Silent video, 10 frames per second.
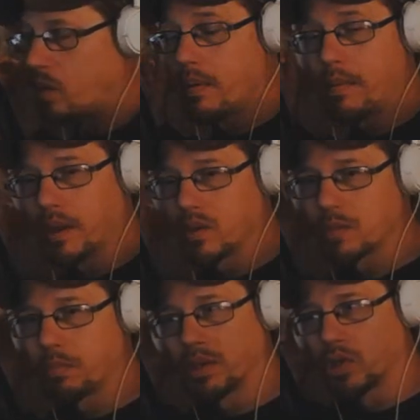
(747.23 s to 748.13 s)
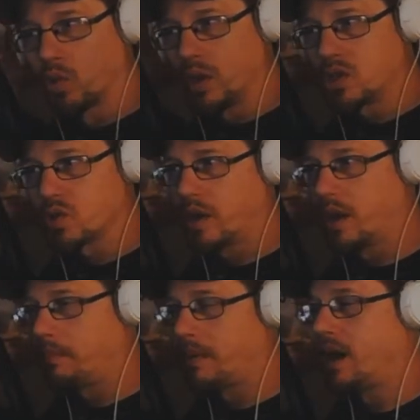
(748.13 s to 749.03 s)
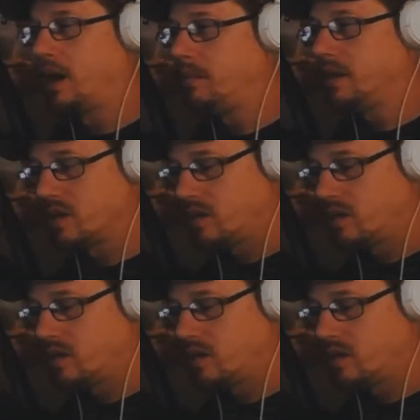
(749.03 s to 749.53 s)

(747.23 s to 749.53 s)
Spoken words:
Or maybe I'll just put the green screen up behind me so